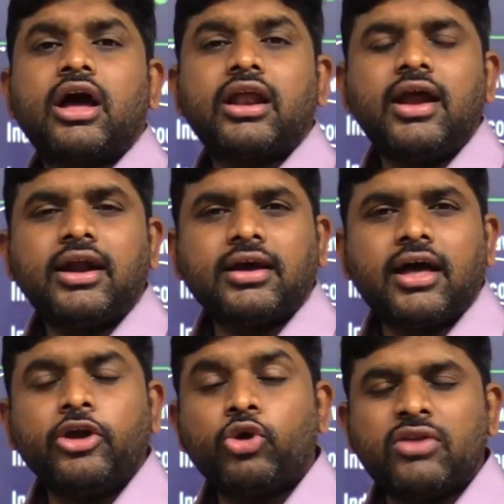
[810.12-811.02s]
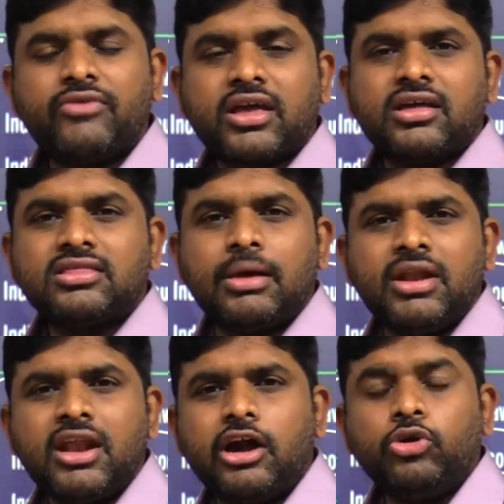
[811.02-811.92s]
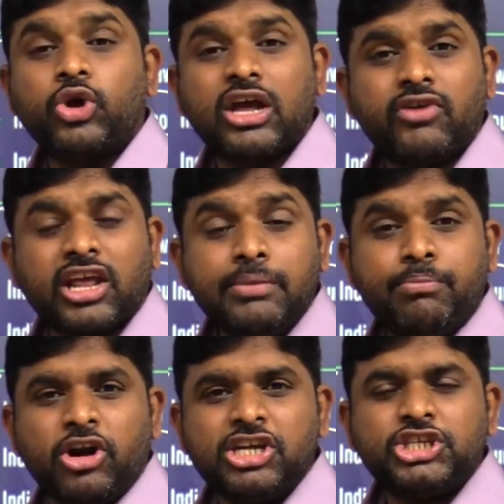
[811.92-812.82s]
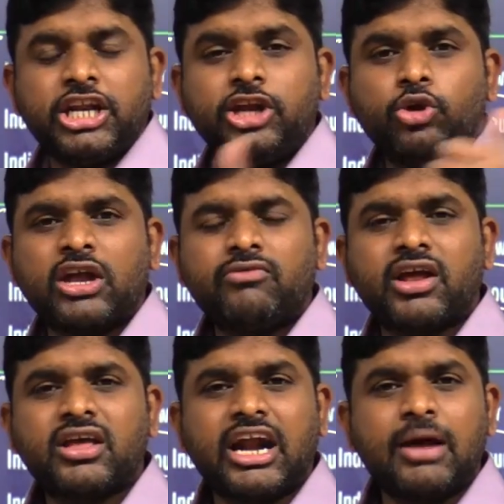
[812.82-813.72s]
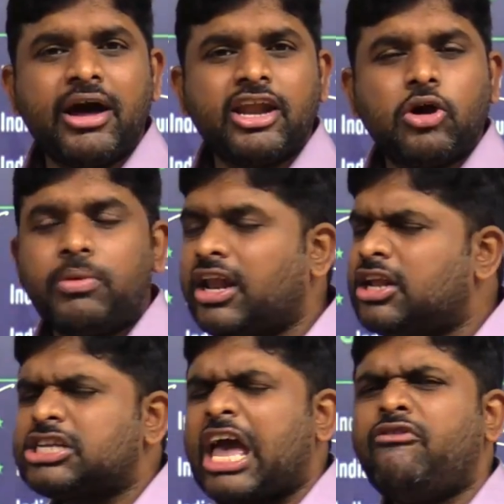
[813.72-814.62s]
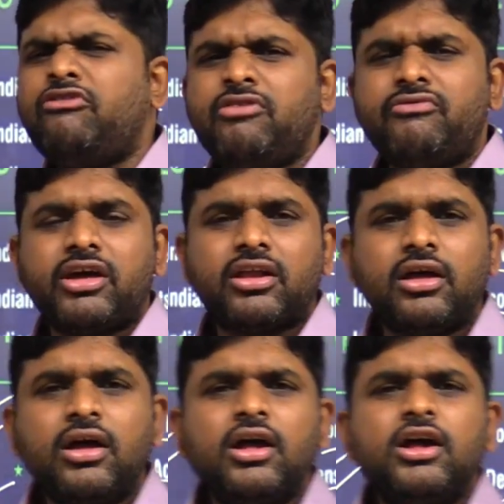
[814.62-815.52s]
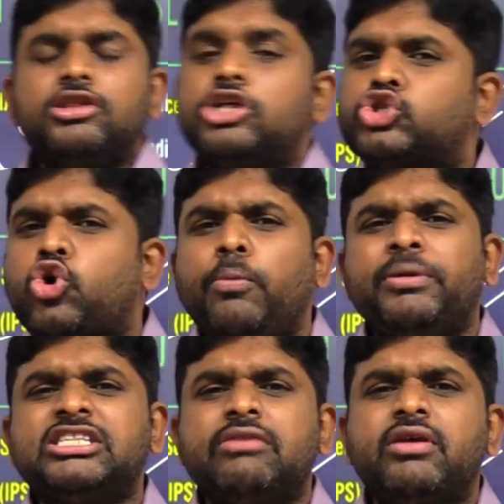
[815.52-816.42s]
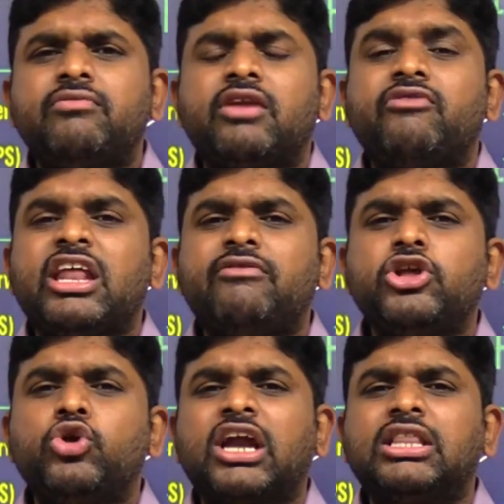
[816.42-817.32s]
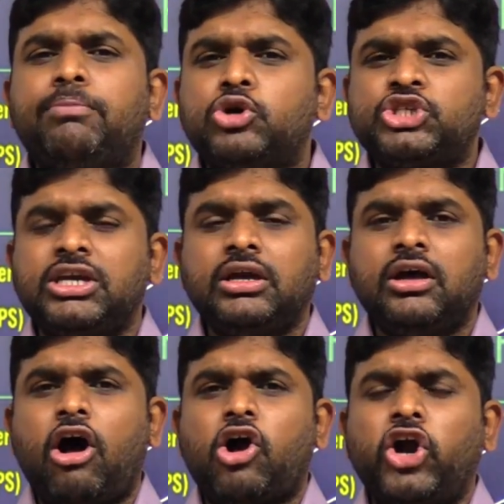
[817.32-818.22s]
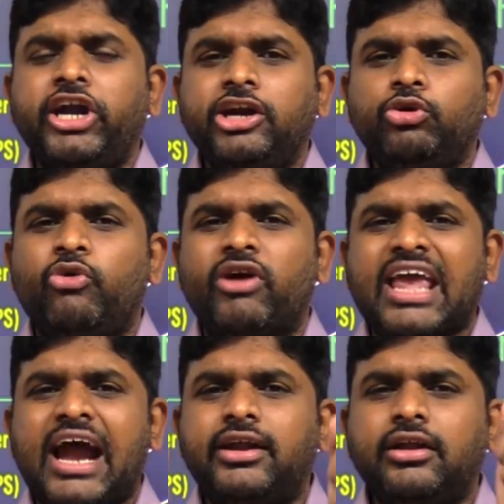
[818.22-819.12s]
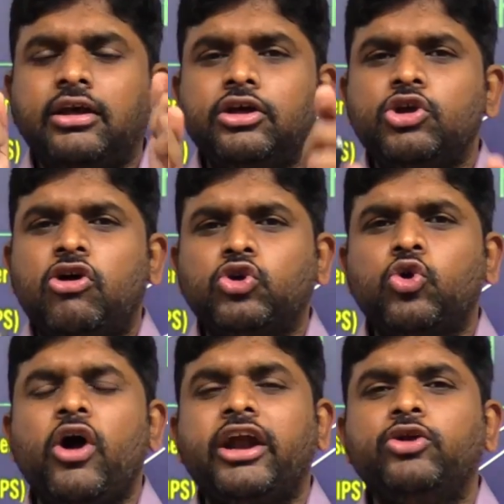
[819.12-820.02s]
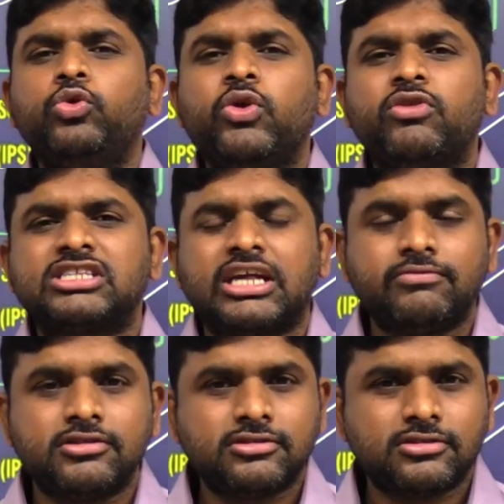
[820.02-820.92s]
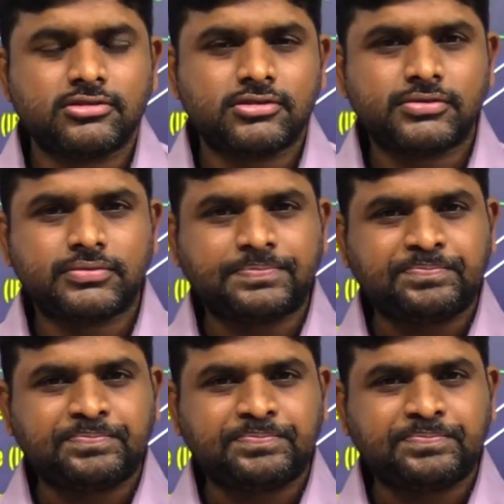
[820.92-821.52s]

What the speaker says: Karnataka, you can work in Tamil Nadu, you can work in Pondicherry, you can work in Andaman Nicobar Islands, everywhere. The scope is everywhere. Wherever you get the posting, according to your cadre, you have to go and do your services.